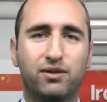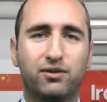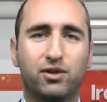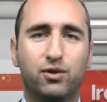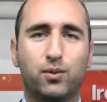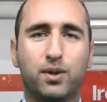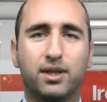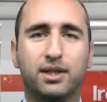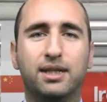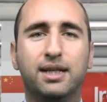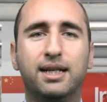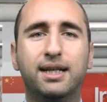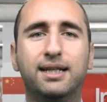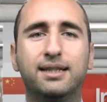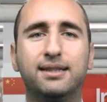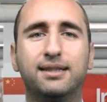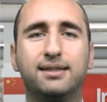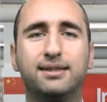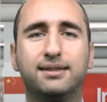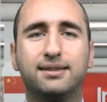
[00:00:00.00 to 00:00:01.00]
everyone.
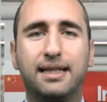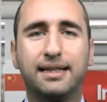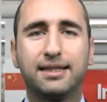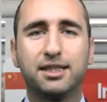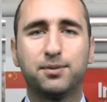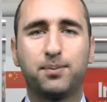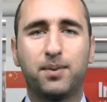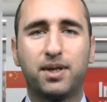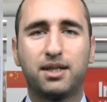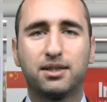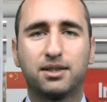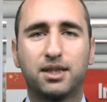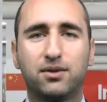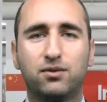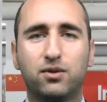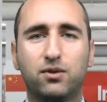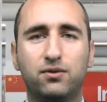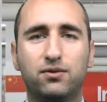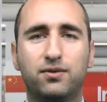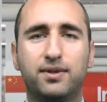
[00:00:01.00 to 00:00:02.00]
This is Sakis
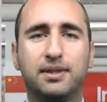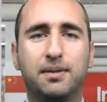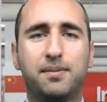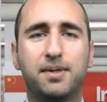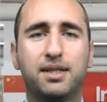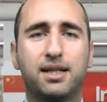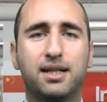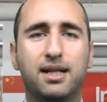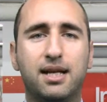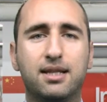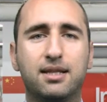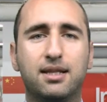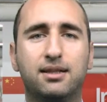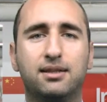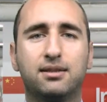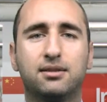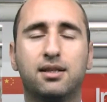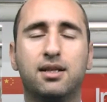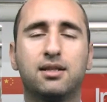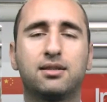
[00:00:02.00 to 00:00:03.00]
Paraskevov, fundamental
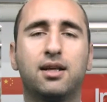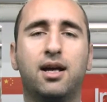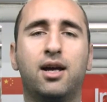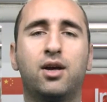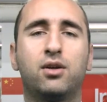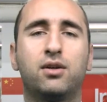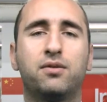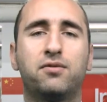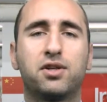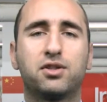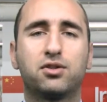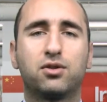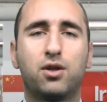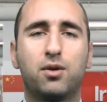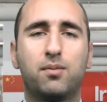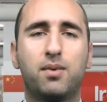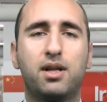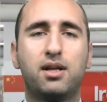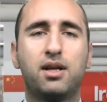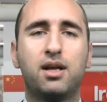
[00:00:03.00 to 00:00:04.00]
analyst at IronFX
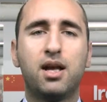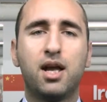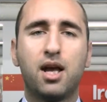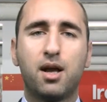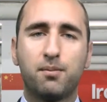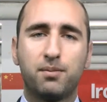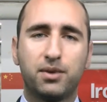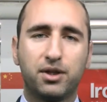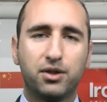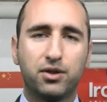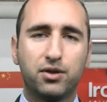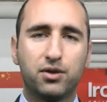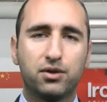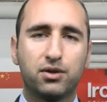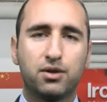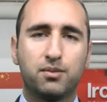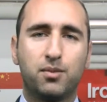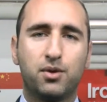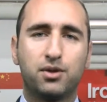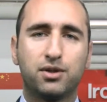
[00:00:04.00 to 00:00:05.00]
Global, bringing you
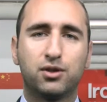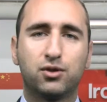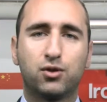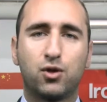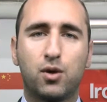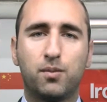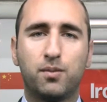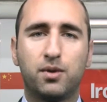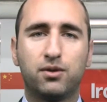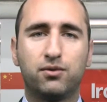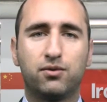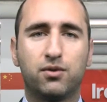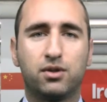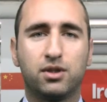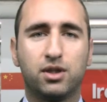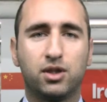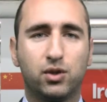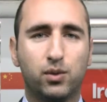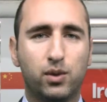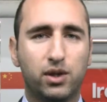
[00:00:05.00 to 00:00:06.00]
the morning comment for
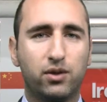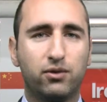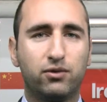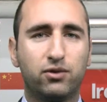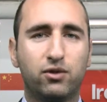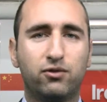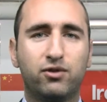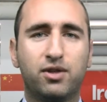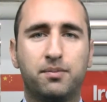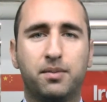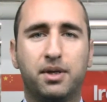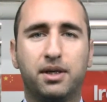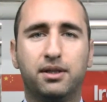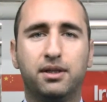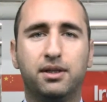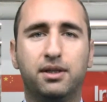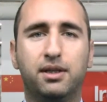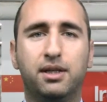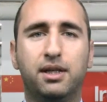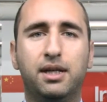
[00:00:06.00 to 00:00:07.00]
the 12th of November.
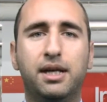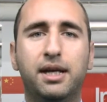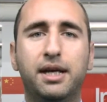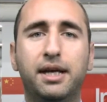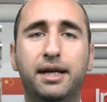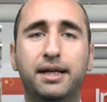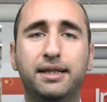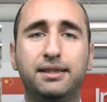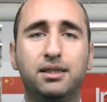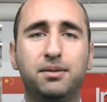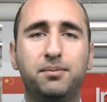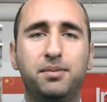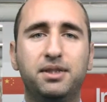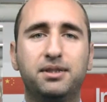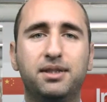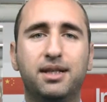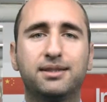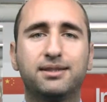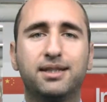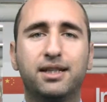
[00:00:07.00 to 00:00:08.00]

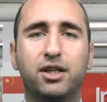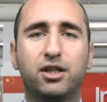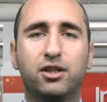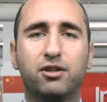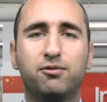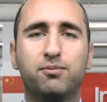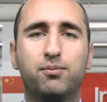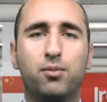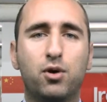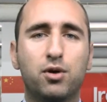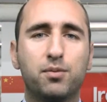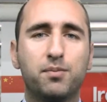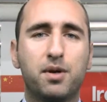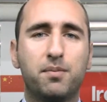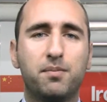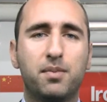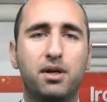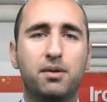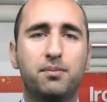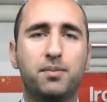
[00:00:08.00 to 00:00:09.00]
ECB's executive board
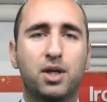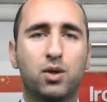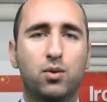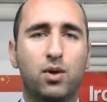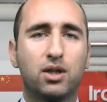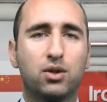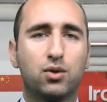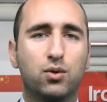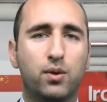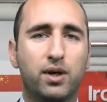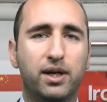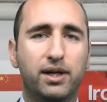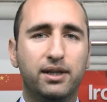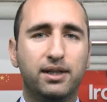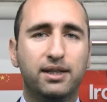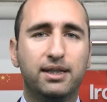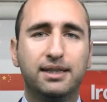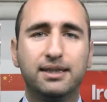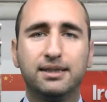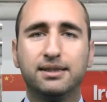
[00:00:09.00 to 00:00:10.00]
member Benoit
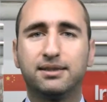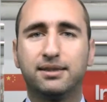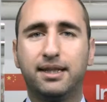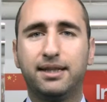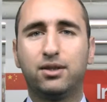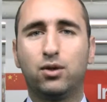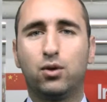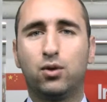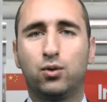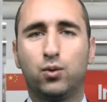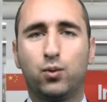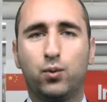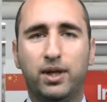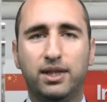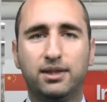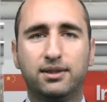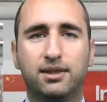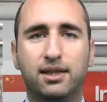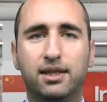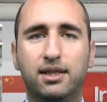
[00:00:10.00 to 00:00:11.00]
Coeur said on
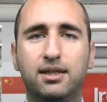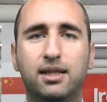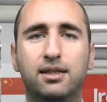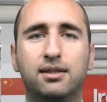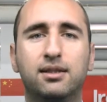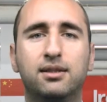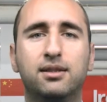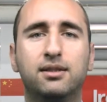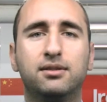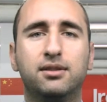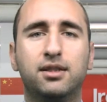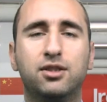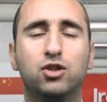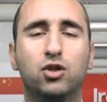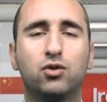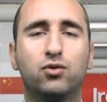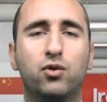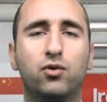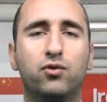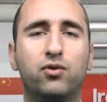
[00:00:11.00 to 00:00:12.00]
Wednesday that the
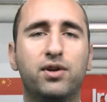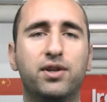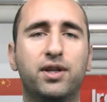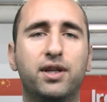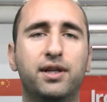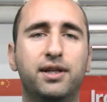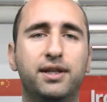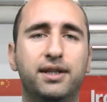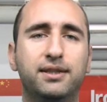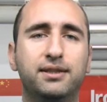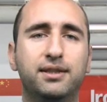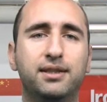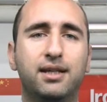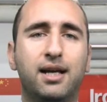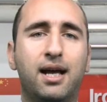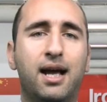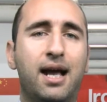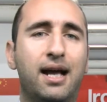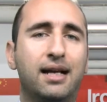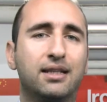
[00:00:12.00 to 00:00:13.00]
decision for further easing
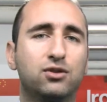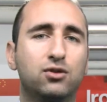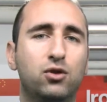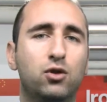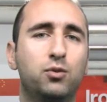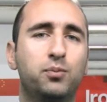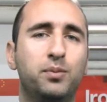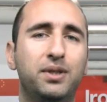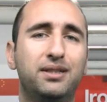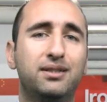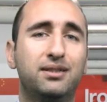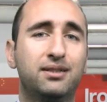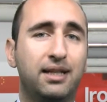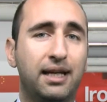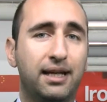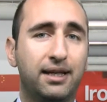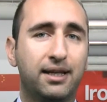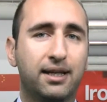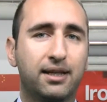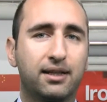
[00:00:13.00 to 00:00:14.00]
has not been
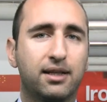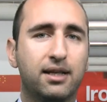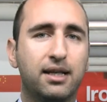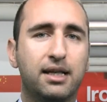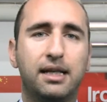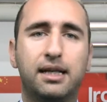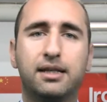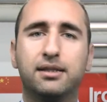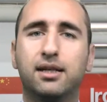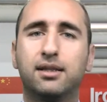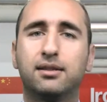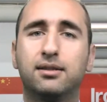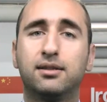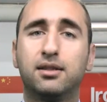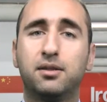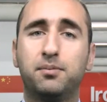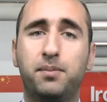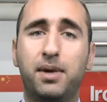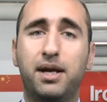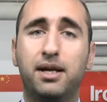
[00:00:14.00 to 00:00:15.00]
taken and that the
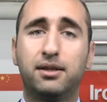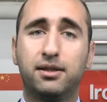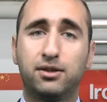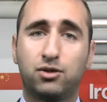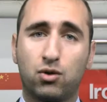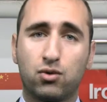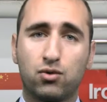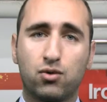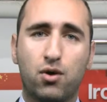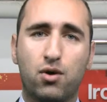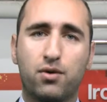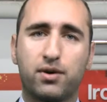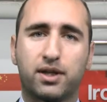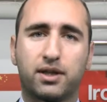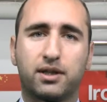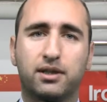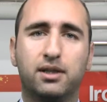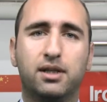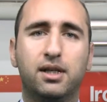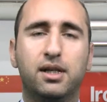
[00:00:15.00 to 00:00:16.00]
debate is ongoing.
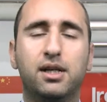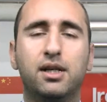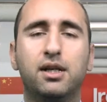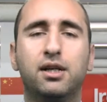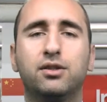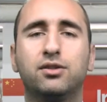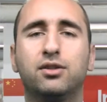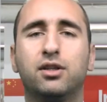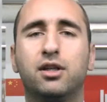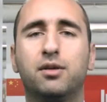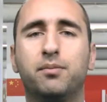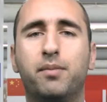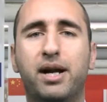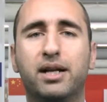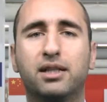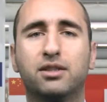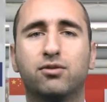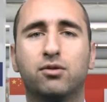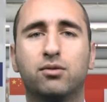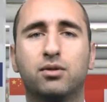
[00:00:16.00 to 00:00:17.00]
The
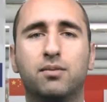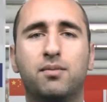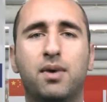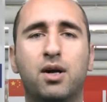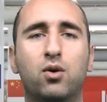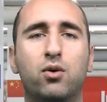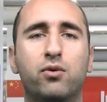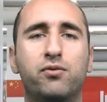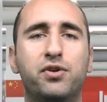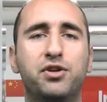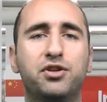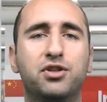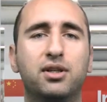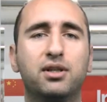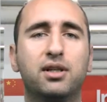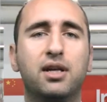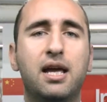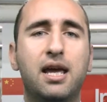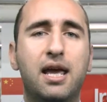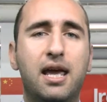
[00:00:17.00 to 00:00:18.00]
remarks from the bank
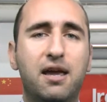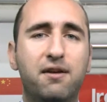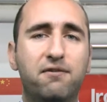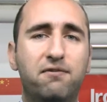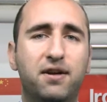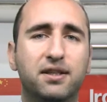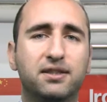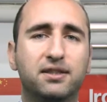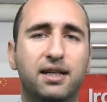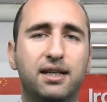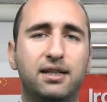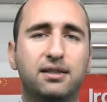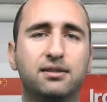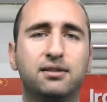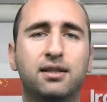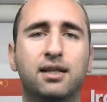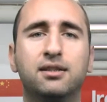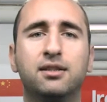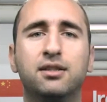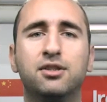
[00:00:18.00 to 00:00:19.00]
official emphasized
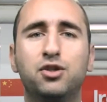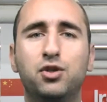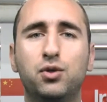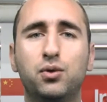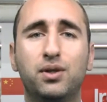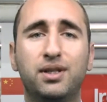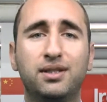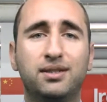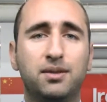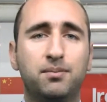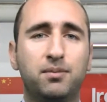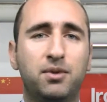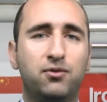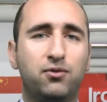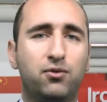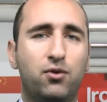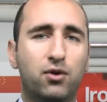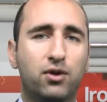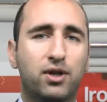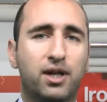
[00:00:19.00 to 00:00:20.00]
that the new ECB
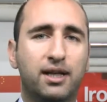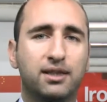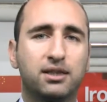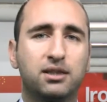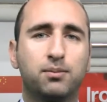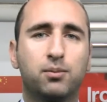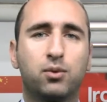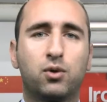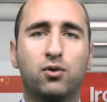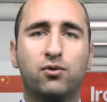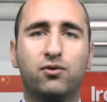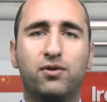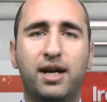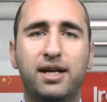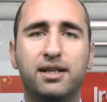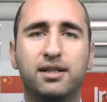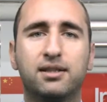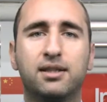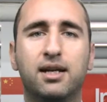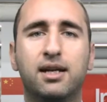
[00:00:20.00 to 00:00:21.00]
forecast
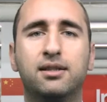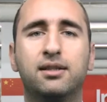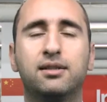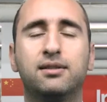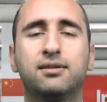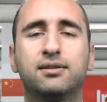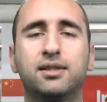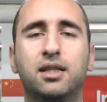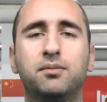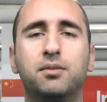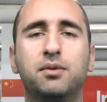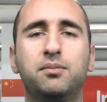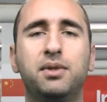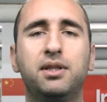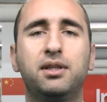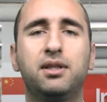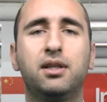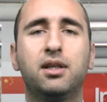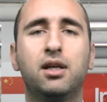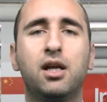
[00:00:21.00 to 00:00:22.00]
provided at the December
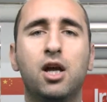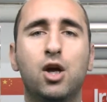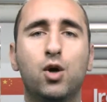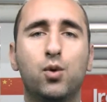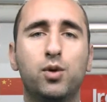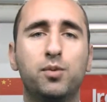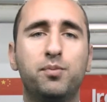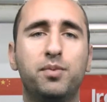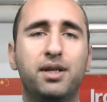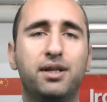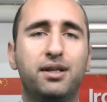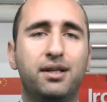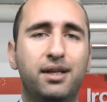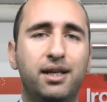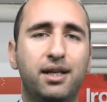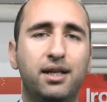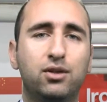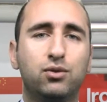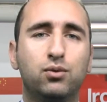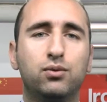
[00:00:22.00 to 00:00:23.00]
meeting will be
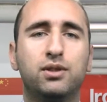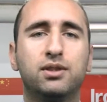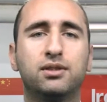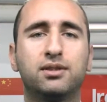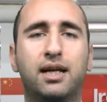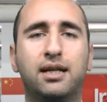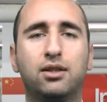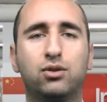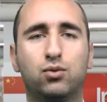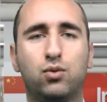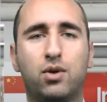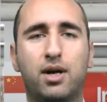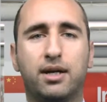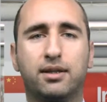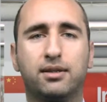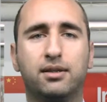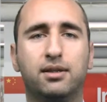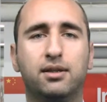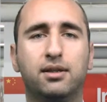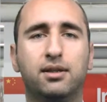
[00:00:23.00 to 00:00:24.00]
key to decide to
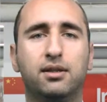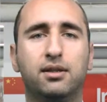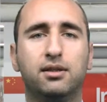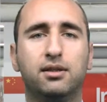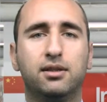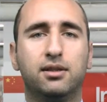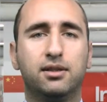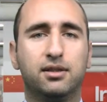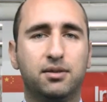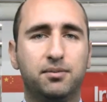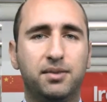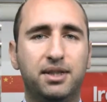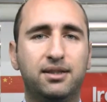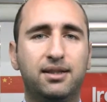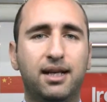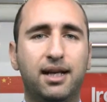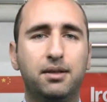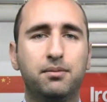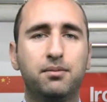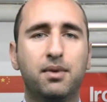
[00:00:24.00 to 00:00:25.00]
act. In the
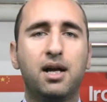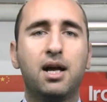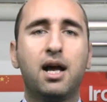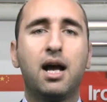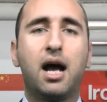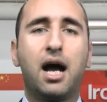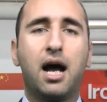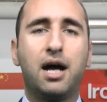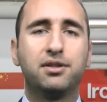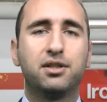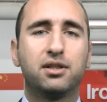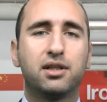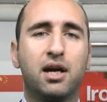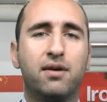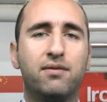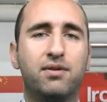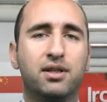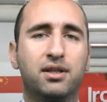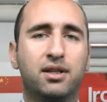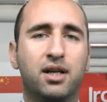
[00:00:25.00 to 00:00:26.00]
meantime, other
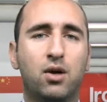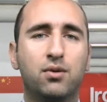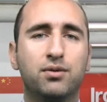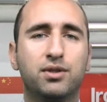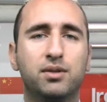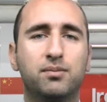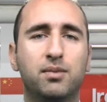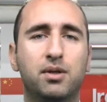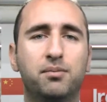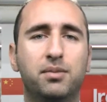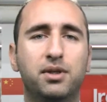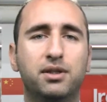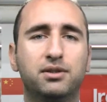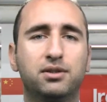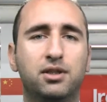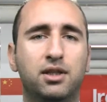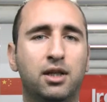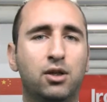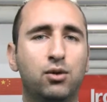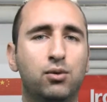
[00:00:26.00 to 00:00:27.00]
governing council
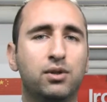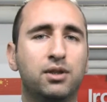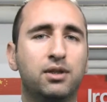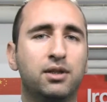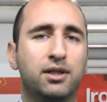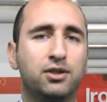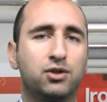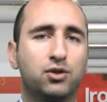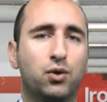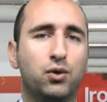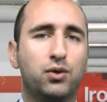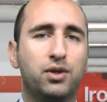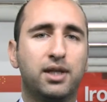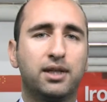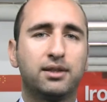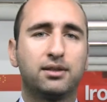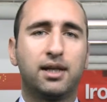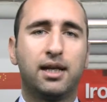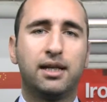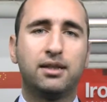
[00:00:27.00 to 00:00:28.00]
members, including
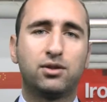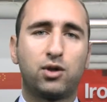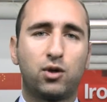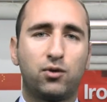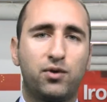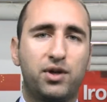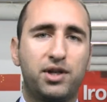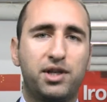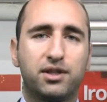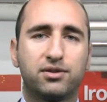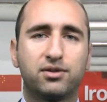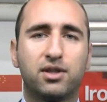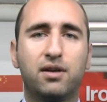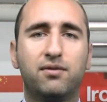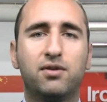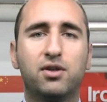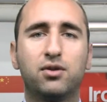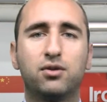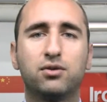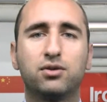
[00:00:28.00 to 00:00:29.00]
Estonia's and Slovenia's
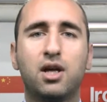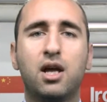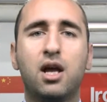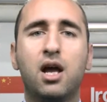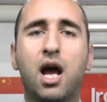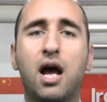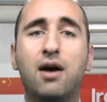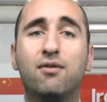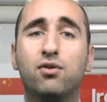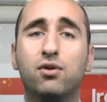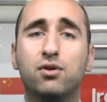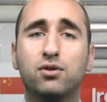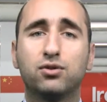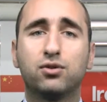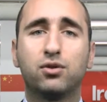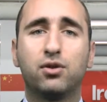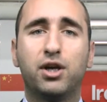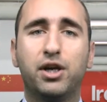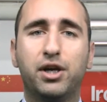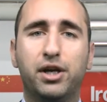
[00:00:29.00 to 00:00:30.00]
governors, have
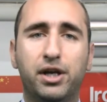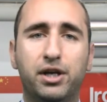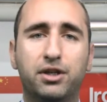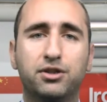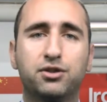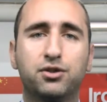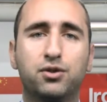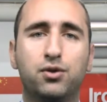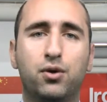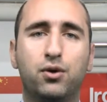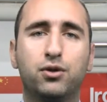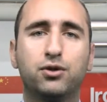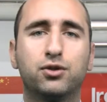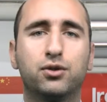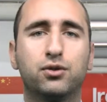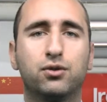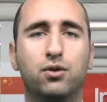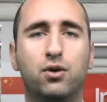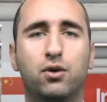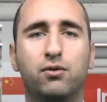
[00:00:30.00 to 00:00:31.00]
also urged
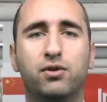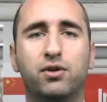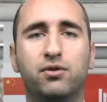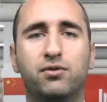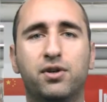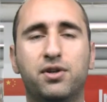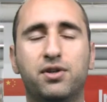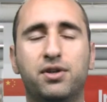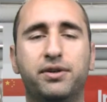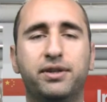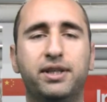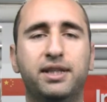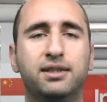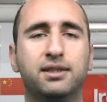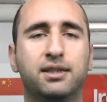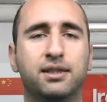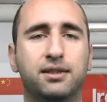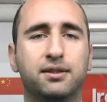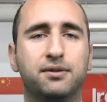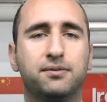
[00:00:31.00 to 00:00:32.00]
caution over further
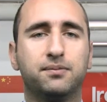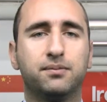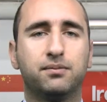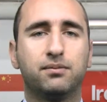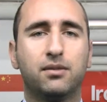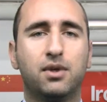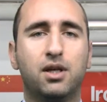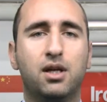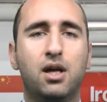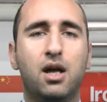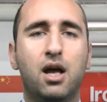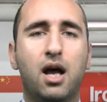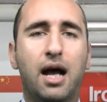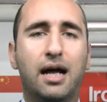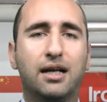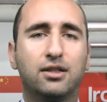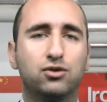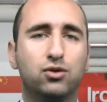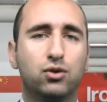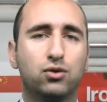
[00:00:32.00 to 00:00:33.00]
easing.
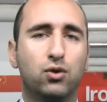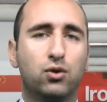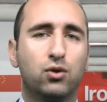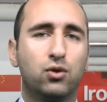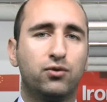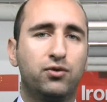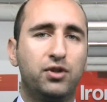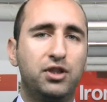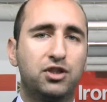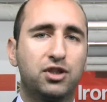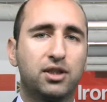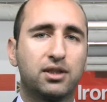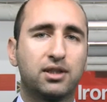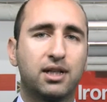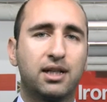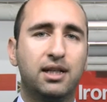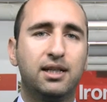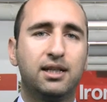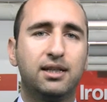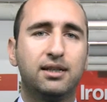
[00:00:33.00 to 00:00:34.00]
As not all officials
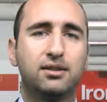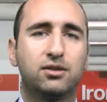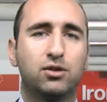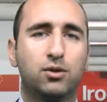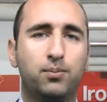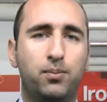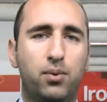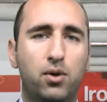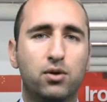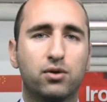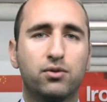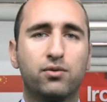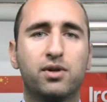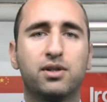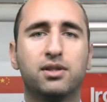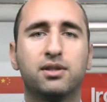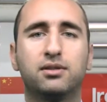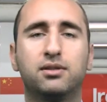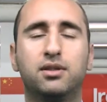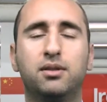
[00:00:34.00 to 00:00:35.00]
clearly support
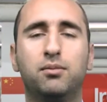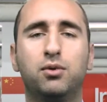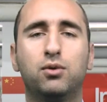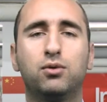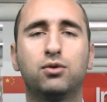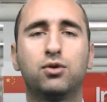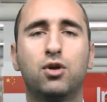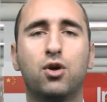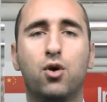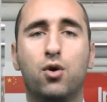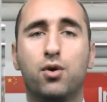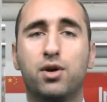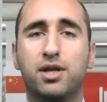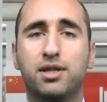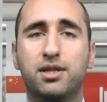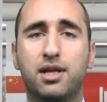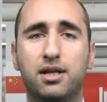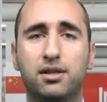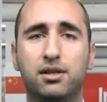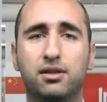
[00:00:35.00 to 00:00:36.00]
further stimulus or
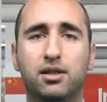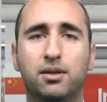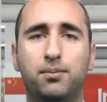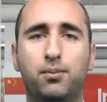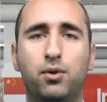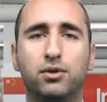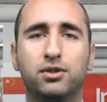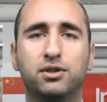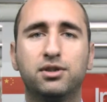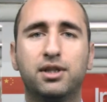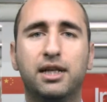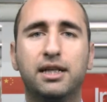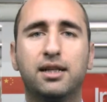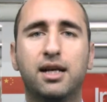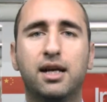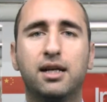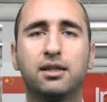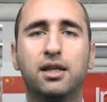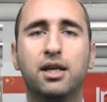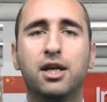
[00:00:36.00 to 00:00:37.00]
another deposit rate
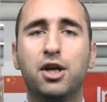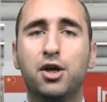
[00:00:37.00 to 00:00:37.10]
cut,